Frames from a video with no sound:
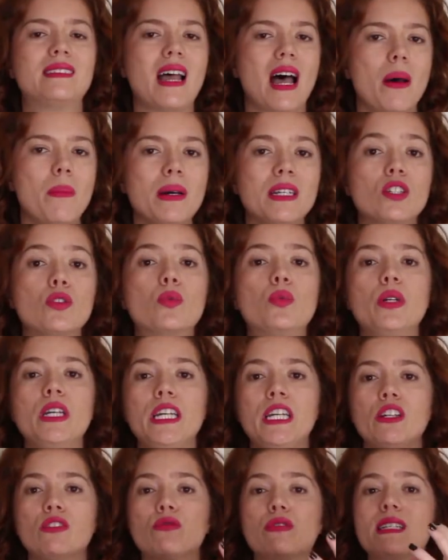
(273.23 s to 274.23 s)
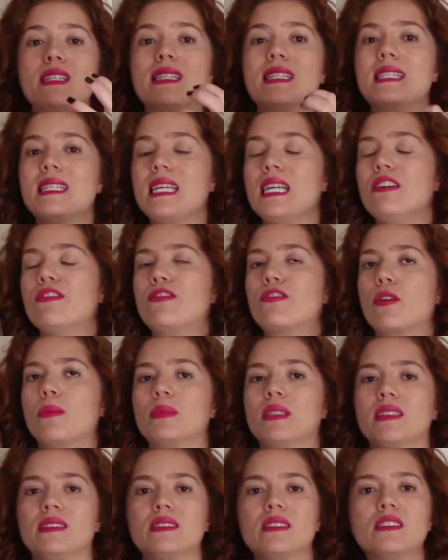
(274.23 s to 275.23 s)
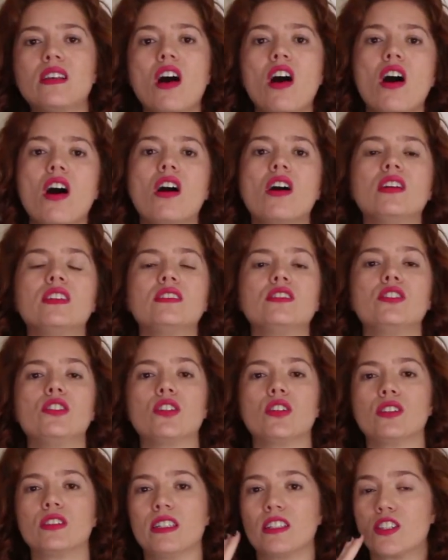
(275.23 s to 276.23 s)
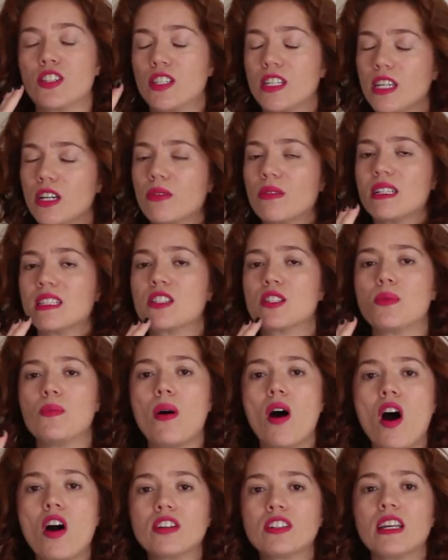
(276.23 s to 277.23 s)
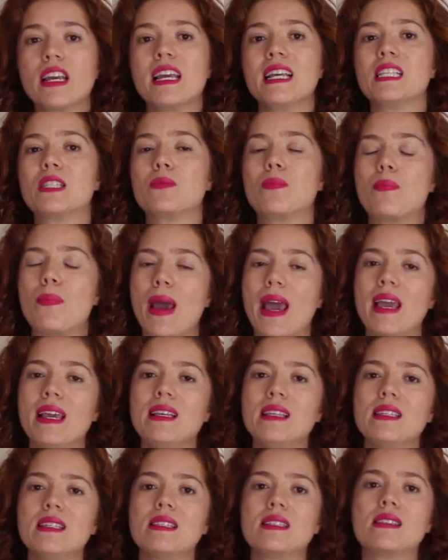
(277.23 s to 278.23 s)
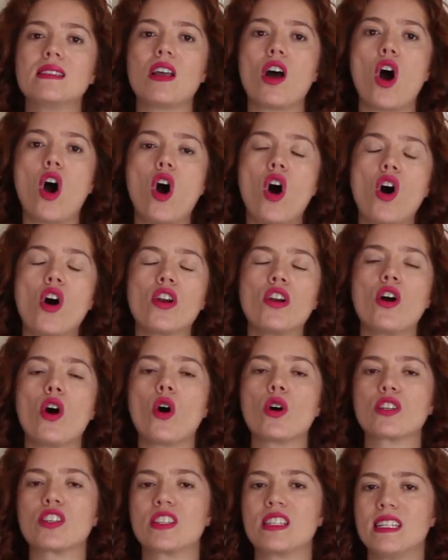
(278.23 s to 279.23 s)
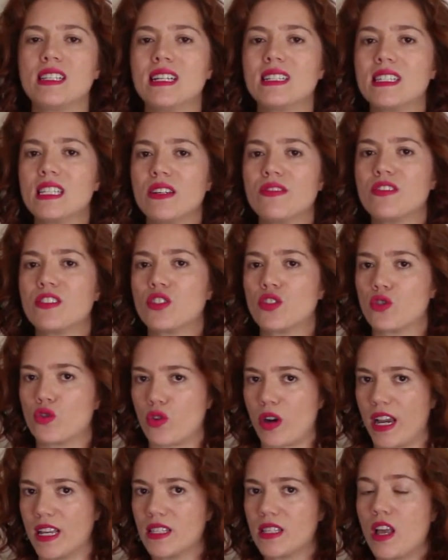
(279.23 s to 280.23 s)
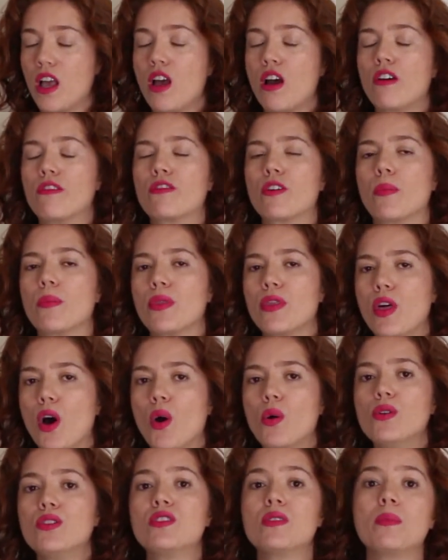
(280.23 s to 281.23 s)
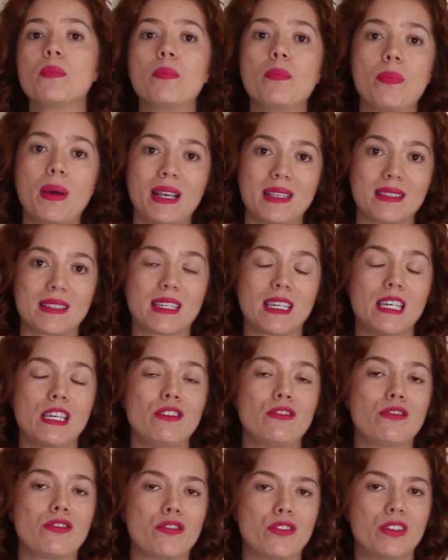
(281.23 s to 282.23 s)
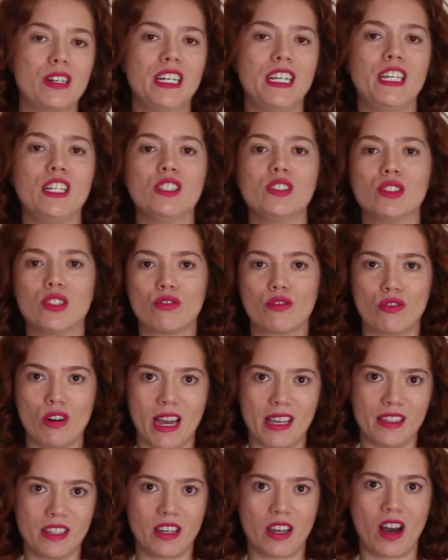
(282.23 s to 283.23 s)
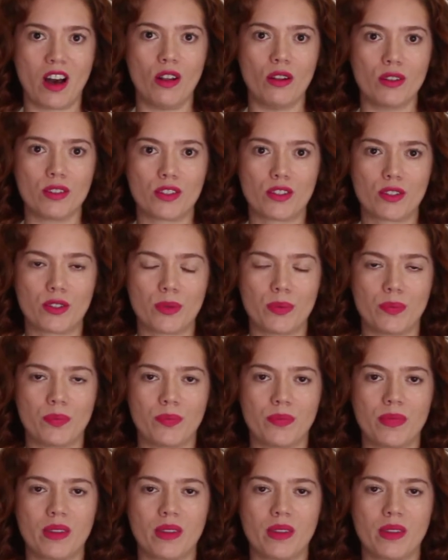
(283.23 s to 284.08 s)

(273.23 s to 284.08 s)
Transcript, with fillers: damage we receive from the sun, you know, the cigarette smoke is based on oxidative stress from those pesky free radicals.